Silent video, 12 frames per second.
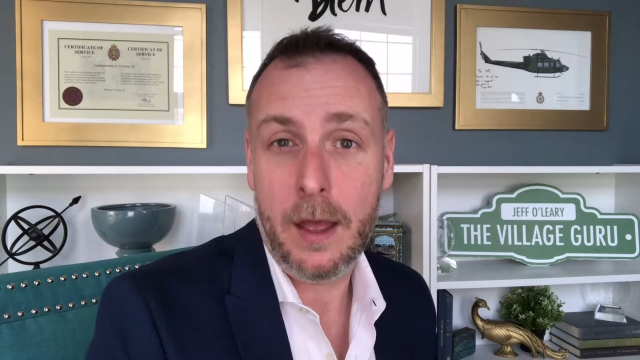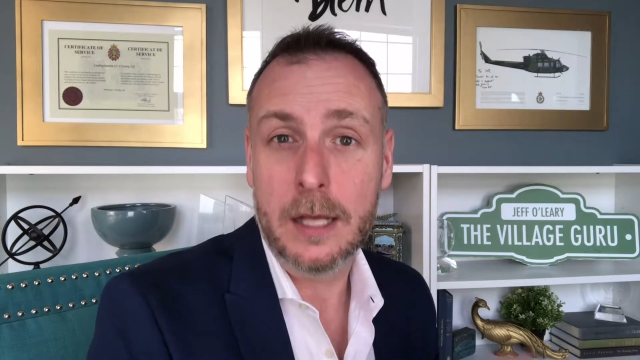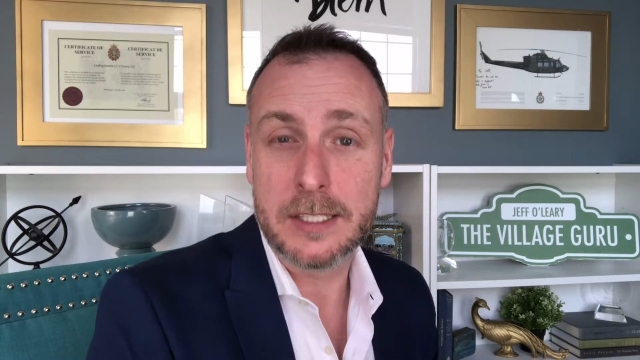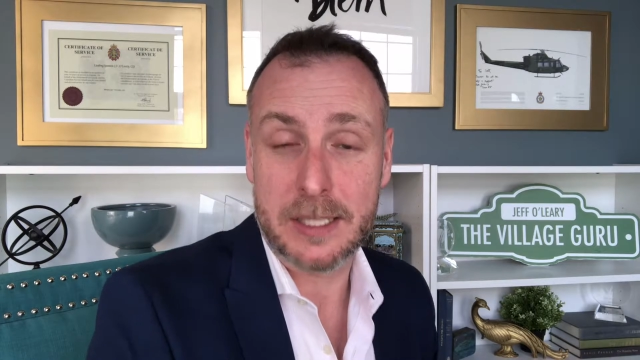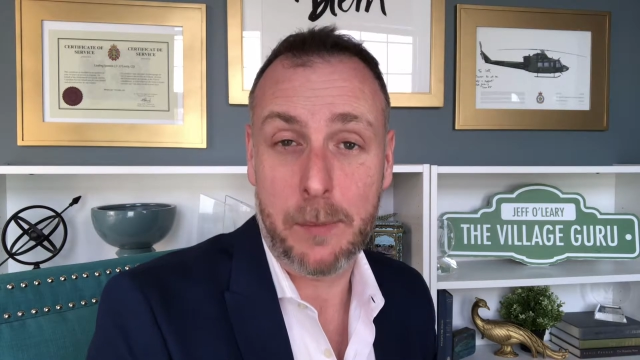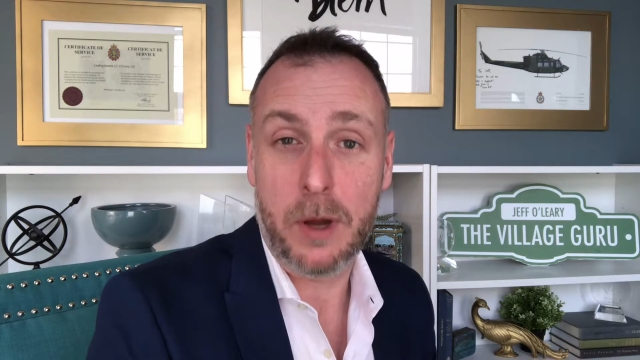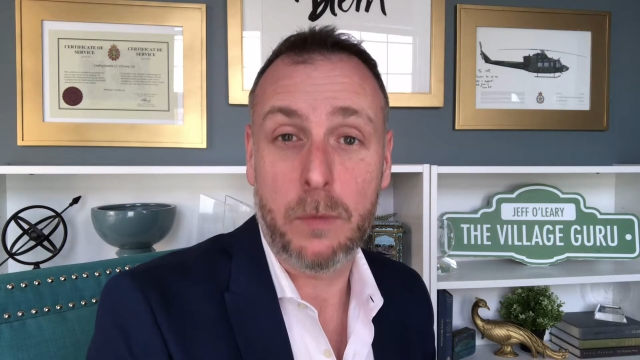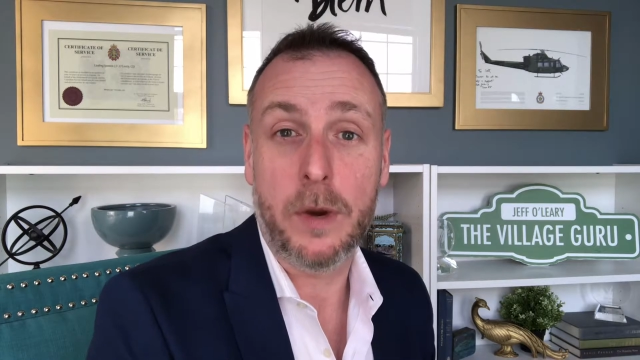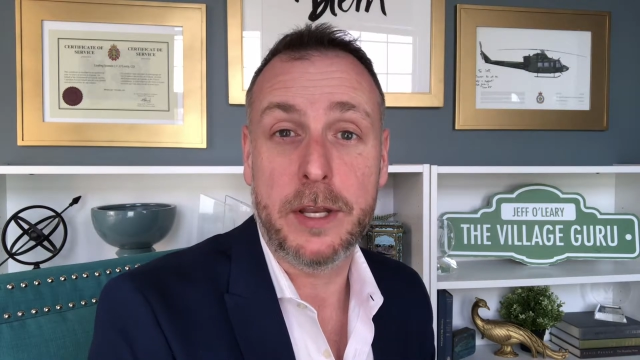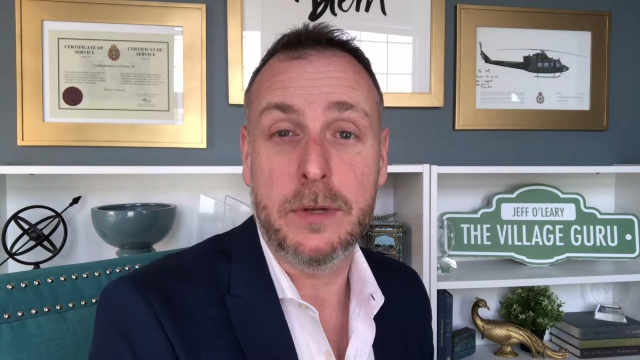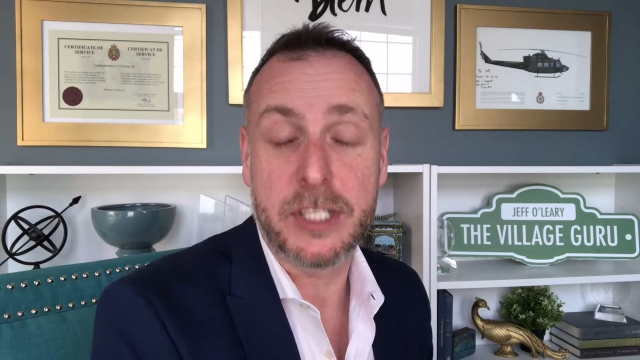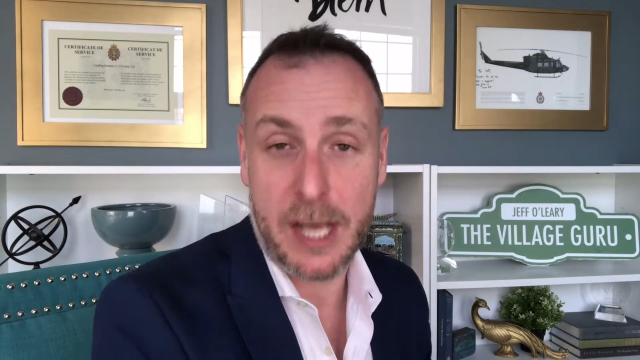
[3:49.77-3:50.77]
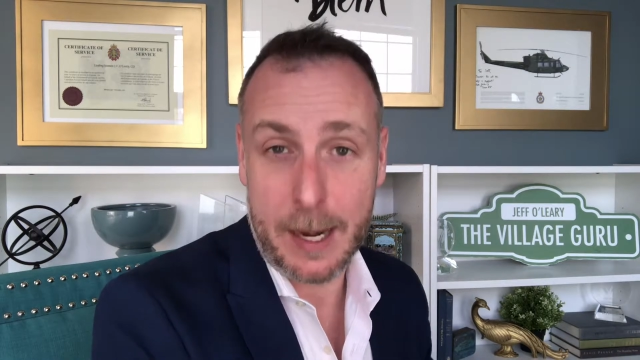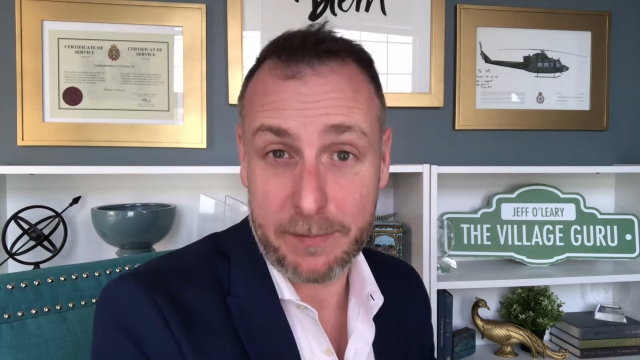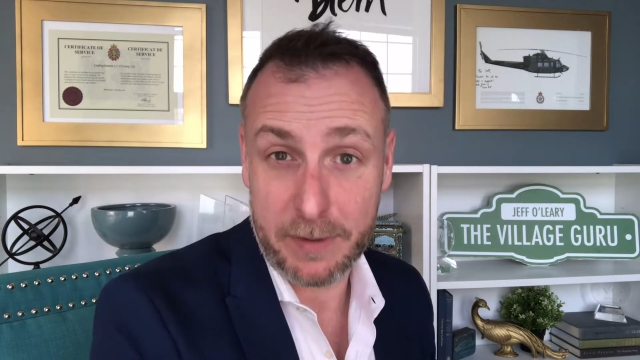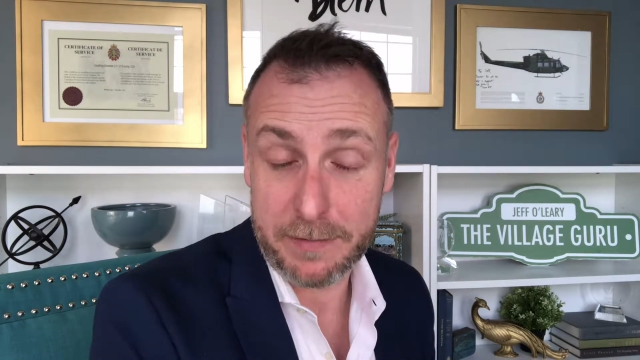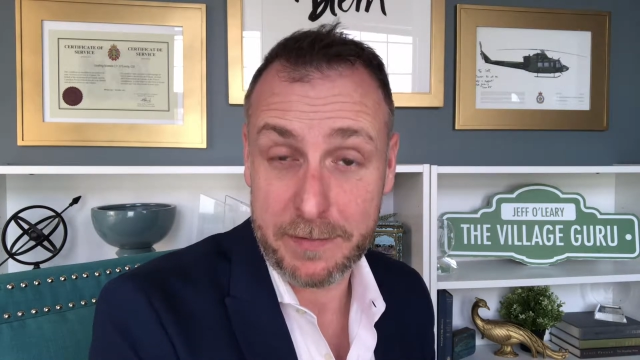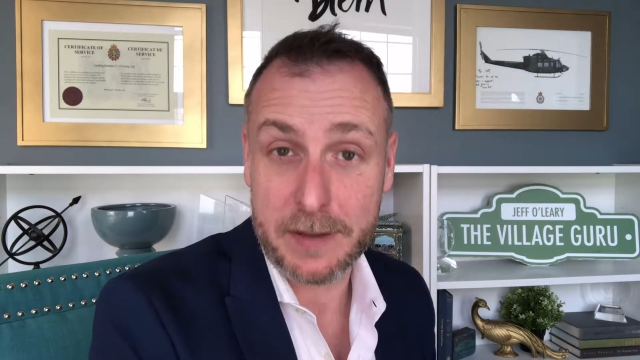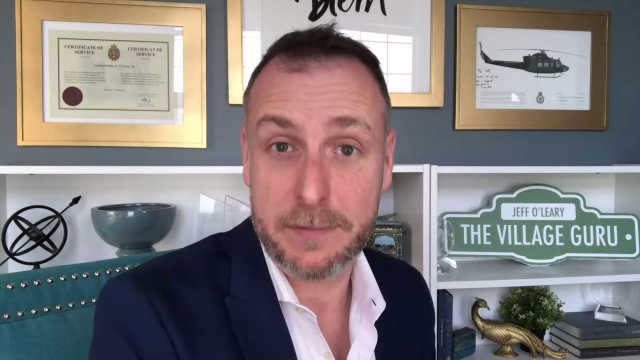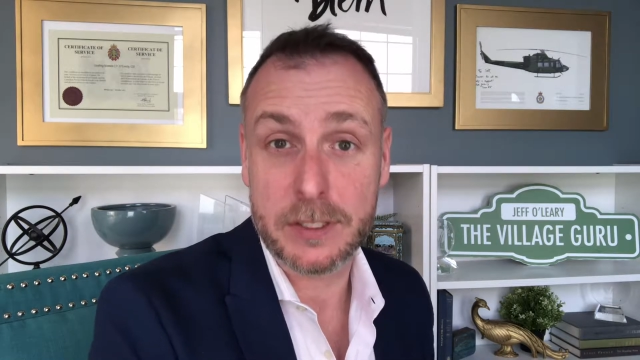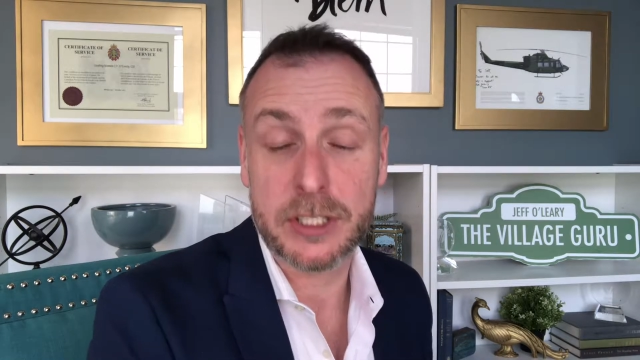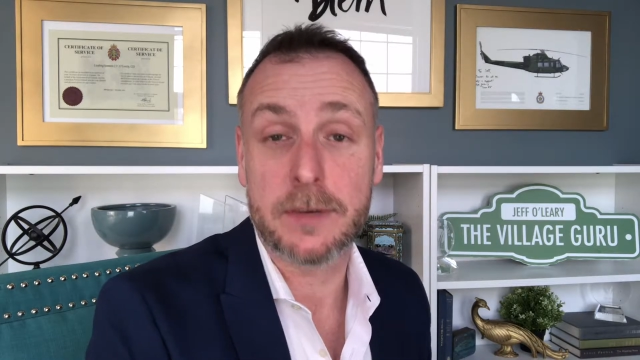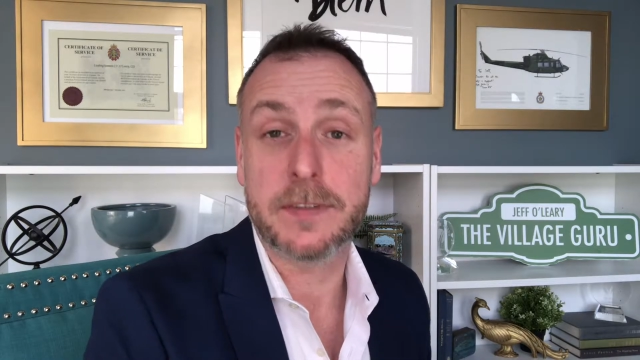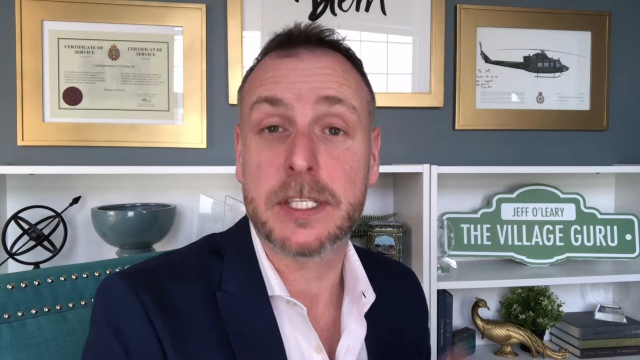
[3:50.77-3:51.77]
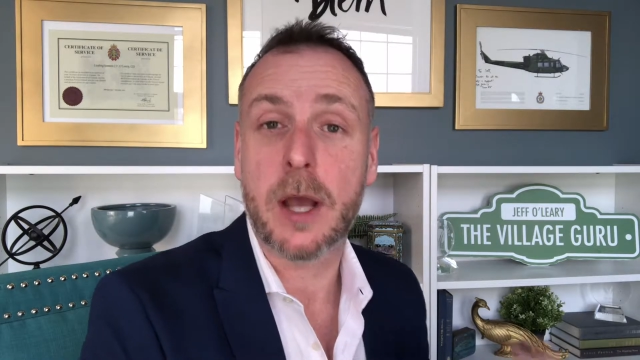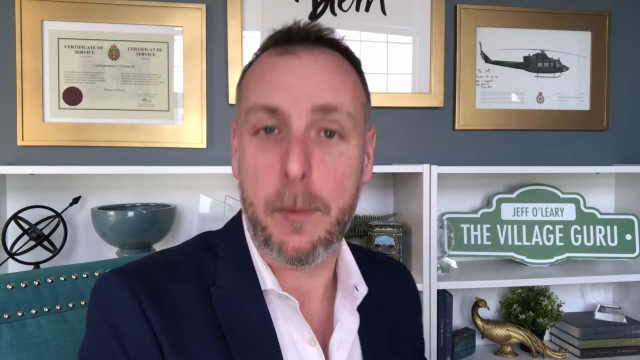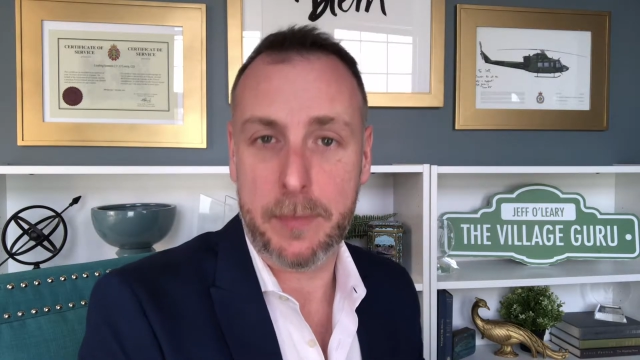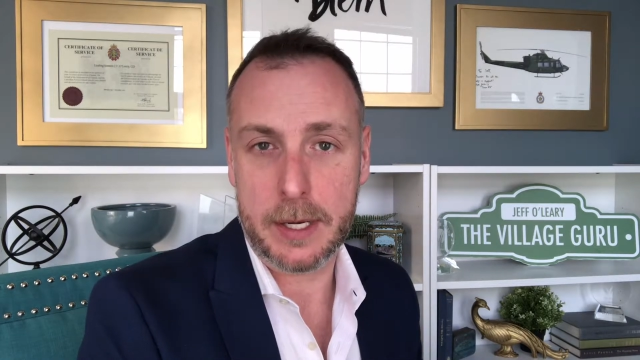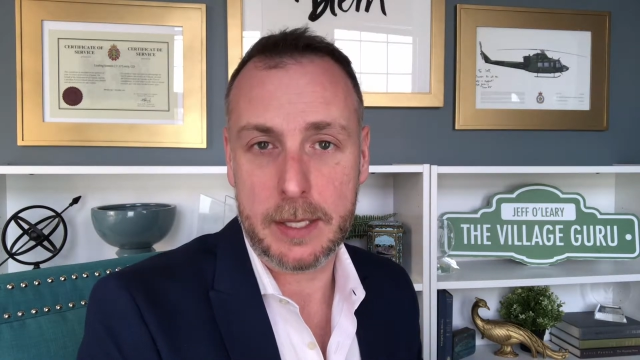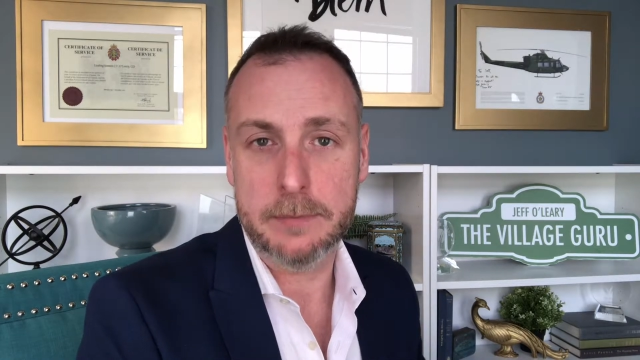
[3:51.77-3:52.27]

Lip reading: someone when you sign up for a fee-for-service company.